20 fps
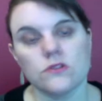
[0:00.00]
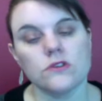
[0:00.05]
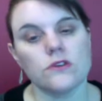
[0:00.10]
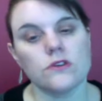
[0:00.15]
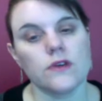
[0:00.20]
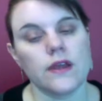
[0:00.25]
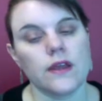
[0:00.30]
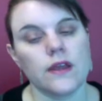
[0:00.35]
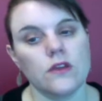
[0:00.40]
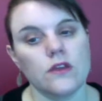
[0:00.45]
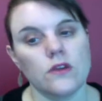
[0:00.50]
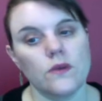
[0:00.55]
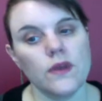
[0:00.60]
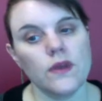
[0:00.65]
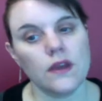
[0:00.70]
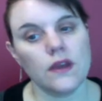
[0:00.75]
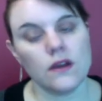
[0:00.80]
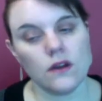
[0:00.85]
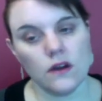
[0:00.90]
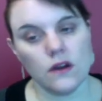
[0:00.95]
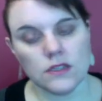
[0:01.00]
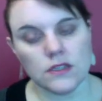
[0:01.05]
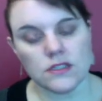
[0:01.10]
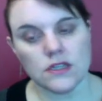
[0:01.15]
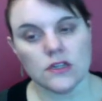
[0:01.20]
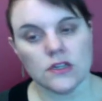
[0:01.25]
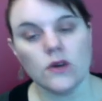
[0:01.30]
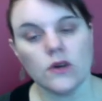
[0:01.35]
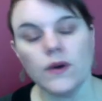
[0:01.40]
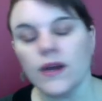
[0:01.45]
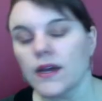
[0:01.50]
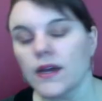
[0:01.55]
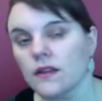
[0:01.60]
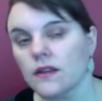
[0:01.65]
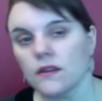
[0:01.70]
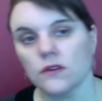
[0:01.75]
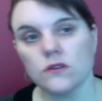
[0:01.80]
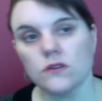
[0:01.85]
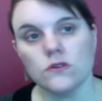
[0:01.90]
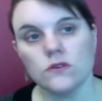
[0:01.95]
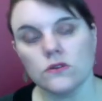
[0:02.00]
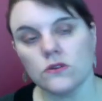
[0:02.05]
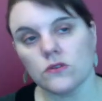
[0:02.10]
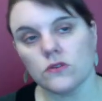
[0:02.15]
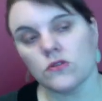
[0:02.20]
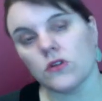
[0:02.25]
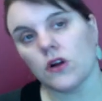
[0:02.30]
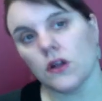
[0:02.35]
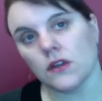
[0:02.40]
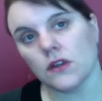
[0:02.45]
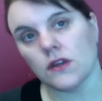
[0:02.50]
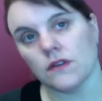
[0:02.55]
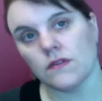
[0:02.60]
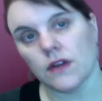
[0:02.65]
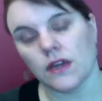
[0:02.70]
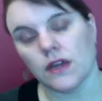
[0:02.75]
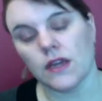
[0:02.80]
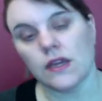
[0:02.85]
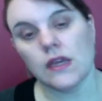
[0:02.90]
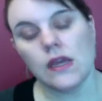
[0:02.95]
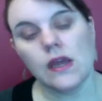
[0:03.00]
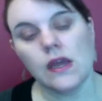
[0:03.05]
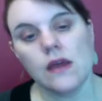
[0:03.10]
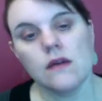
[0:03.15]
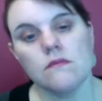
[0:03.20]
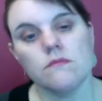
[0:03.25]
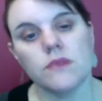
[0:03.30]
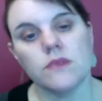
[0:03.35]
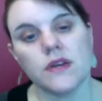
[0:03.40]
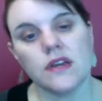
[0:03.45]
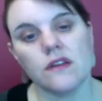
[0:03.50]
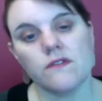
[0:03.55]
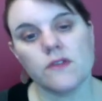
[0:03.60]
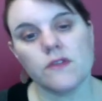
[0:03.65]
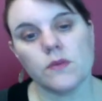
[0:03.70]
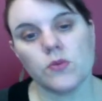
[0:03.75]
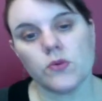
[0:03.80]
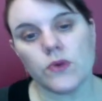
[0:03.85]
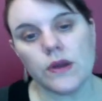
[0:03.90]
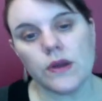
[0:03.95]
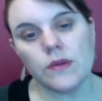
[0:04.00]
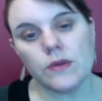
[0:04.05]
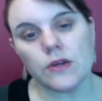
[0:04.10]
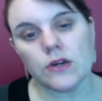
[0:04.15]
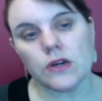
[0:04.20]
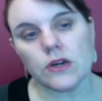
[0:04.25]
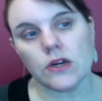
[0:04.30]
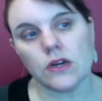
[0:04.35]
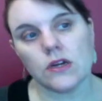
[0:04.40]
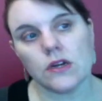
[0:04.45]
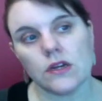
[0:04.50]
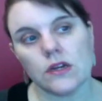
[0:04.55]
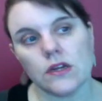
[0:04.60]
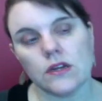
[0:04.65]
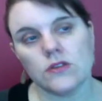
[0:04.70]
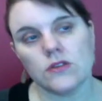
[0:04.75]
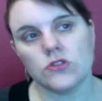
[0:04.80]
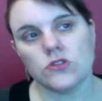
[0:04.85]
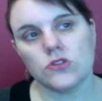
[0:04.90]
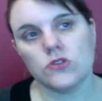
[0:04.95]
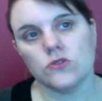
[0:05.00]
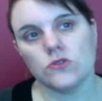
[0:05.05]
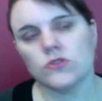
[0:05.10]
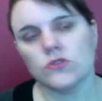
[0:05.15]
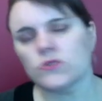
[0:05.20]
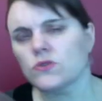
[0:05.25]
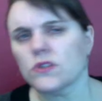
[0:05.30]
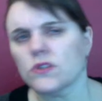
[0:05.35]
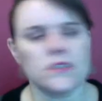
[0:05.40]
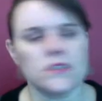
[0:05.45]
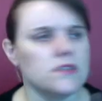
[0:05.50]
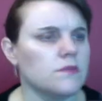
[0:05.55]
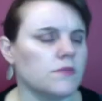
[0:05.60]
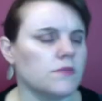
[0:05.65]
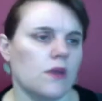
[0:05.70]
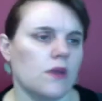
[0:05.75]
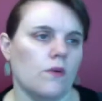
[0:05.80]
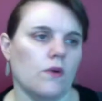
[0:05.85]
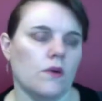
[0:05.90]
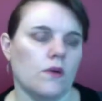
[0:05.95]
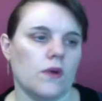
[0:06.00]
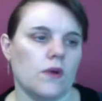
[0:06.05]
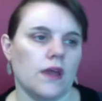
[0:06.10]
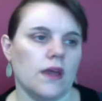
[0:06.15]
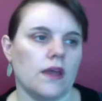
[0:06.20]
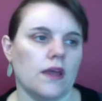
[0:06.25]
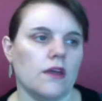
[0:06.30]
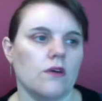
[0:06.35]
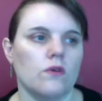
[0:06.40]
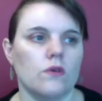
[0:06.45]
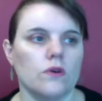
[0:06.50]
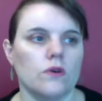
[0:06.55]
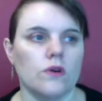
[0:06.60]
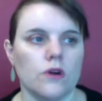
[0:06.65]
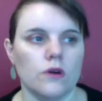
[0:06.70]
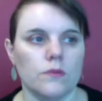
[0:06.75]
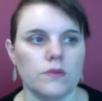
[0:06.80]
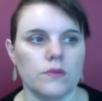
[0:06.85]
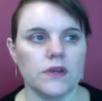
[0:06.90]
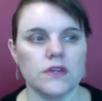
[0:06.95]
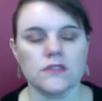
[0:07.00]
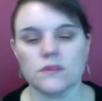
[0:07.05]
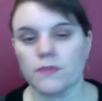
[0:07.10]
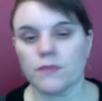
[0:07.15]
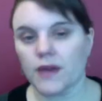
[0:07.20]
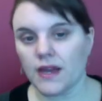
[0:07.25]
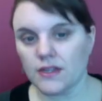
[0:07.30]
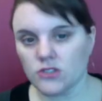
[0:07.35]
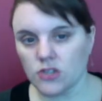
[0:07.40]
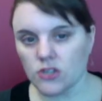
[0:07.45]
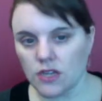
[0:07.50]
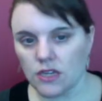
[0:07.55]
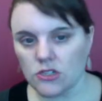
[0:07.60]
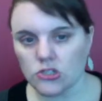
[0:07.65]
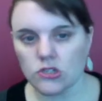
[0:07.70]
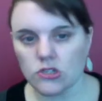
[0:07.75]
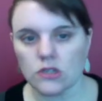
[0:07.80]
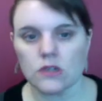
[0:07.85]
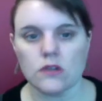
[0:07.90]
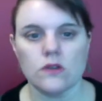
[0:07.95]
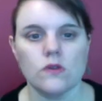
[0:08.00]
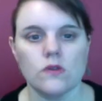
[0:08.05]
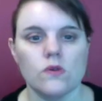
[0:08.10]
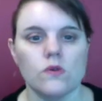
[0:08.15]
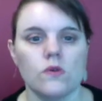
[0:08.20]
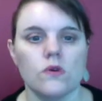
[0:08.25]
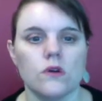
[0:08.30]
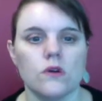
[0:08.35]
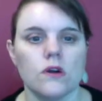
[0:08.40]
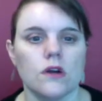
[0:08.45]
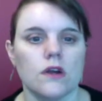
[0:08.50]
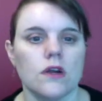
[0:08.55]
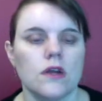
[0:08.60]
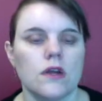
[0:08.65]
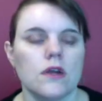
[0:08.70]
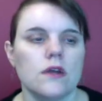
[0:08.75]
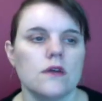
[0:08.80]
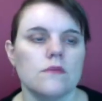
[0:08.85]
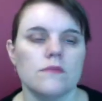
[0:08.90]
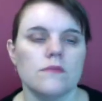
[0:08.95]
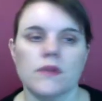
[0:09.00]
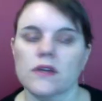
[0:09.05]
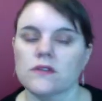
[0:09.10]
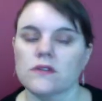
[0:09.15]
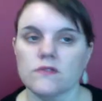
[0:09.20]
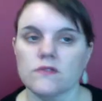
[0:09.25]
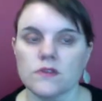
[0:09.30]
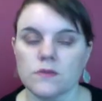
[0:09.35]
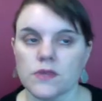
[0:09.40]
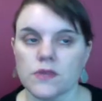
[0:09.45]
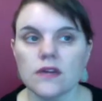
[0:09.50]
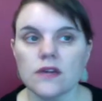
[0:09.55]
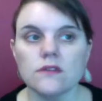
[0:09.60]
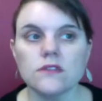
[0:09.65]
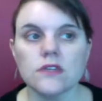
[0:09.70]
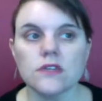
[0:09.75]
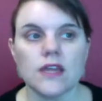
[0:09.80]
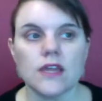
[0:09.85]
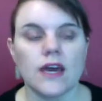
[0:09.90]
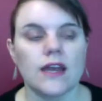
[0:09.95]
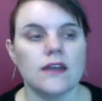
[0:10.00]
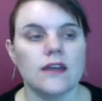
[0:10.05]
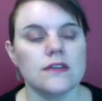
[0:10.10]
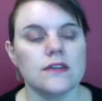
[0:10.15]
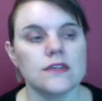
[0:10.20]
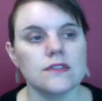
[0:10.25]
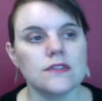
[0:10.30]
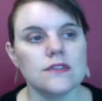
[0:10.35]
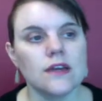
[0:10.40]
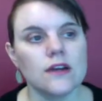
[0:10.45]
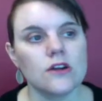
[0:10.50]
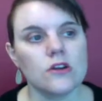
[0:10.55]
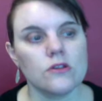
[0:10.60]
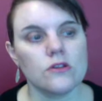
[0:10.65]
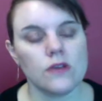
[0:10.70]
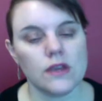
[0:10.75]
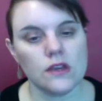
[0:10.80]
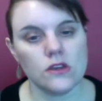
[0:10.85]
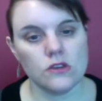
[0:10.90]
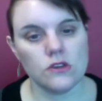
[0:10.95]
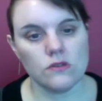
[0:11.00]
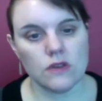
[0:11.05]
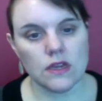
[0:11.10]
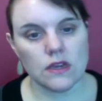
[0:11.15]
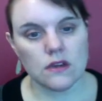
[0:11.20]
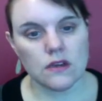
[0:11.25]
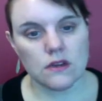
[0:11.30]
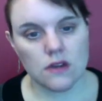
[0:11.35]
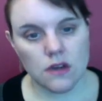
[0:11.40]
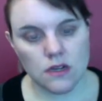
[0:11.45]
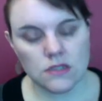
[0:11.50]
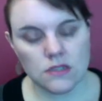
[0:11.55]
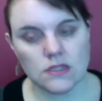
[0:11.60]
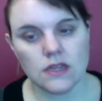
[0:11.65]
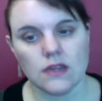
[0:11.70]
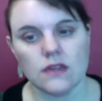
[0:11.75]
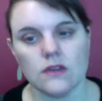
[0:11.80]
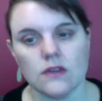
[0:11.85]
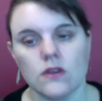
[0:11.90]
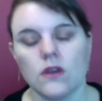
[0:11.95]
create unique content, go ahead and let Google crawl it, right? But if the parameter is to sort something one way, or because of pagination, or because of something else like that, and does not create unique content,